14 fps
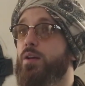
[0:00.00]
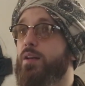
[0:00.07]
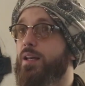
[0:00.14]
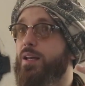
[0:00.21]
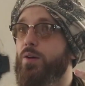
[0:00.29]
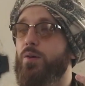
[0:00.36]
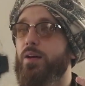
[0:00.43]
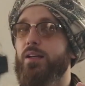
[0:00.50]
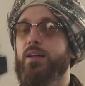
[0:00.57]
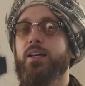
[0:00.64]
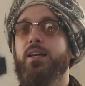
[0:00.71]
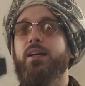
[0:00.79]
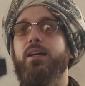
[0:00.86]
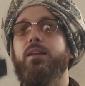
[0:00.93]
You can hear
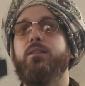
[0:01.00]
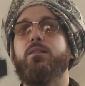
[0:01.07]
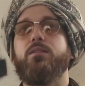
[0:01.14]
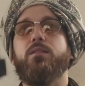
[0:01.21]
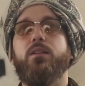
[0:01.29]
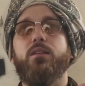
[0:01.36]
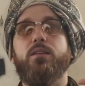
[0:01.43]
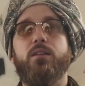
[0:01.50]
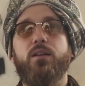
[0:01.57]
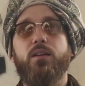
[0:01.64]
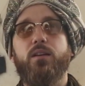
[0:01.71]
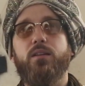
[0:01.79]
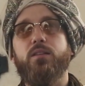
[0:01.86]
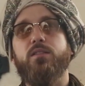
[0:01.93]
it in
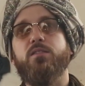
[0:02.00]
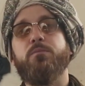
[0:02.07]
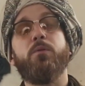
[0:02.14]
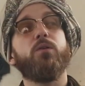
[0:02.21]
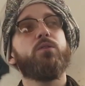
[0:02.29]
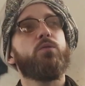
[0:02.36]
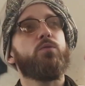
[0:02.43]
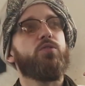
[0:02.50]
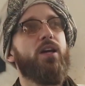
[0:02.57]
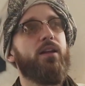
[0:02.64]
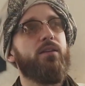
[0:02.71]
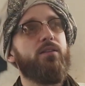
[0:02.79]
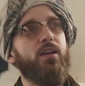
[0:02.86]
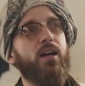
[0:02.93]
the
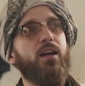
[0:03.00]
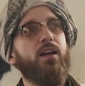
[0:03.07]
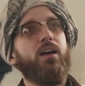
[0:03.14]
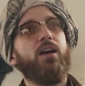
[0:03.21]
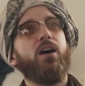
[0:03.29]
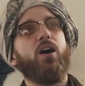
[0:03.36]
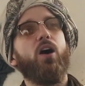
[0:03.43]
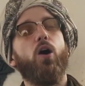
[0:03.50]
spiritual chanting